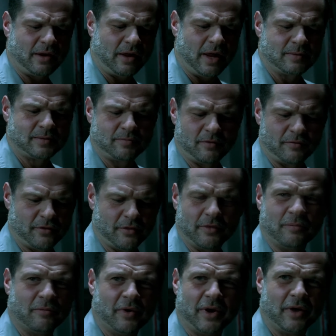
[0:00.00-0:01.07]
the latter
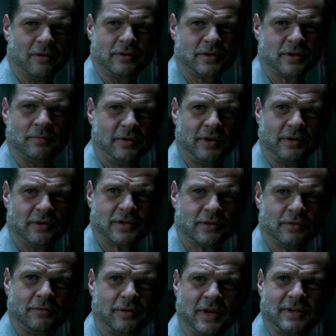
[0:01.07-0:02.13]
solves the problem before the
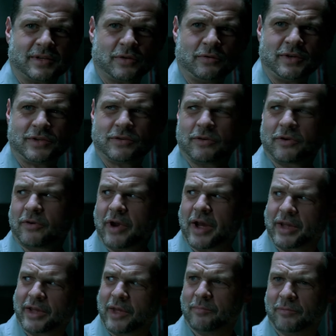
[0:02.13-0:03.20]
execution date
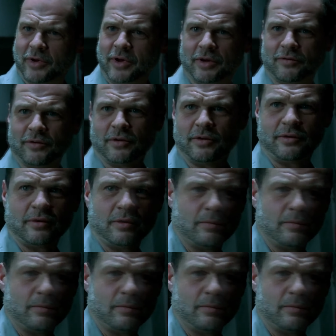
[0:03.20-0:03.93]
arrives, shocking